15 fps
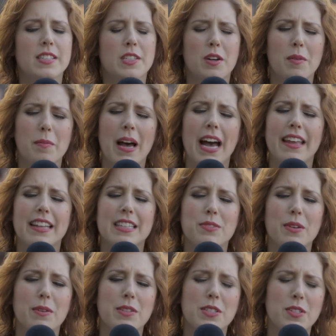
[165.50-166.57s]
So am I. That's
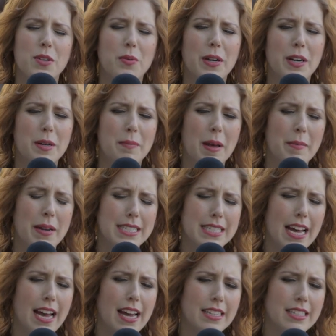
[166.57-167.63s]
why it was so weird about my
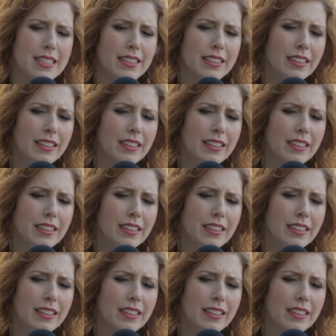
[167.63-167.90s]
dad.